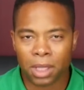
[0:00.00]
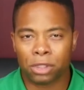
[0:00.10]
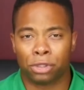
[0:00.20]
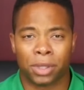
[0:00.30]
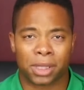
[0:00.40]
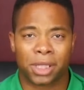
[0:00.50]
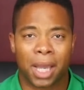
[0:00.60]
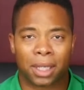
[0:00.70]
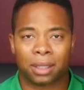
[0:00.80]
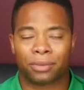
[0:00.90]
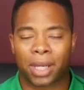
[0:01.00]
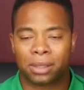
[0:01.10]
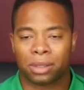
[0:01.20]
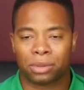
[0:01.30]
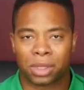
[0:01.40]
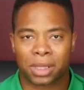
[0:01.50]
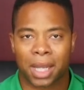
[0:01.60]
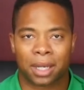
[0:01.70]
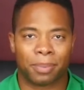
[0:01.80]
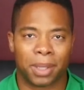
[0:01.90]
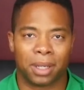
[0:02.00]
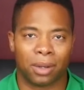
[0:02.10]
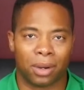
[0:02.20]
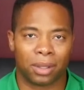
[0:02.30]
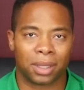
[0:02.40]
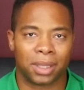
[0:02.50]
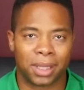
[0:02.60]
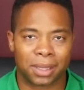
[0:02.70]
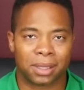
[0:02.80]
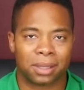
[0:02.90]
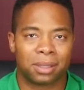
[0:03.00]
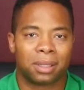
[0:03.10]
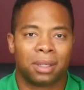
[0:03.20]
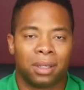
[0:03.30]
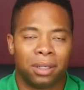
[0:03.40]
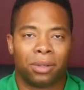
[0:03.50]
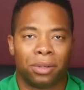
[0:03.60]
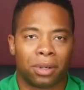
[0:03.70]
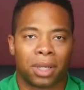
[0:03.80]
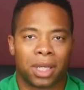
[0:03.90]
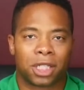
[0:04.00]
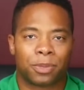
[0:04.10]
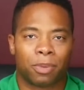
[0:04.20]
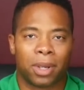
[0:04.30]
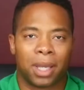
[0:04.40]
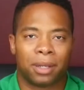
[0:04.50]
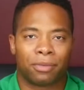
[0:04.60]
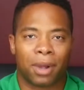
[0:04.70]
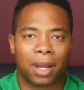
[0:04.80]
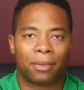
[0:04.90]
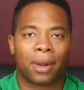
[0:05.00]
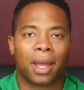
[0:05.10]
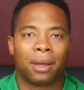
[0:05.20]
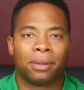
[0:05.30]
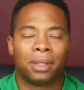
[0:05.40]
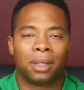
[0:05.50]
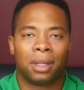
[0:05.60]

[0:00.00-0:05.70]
shooting a shotgun, right? So just kind of depending on the distance, you're going to get a spread right around,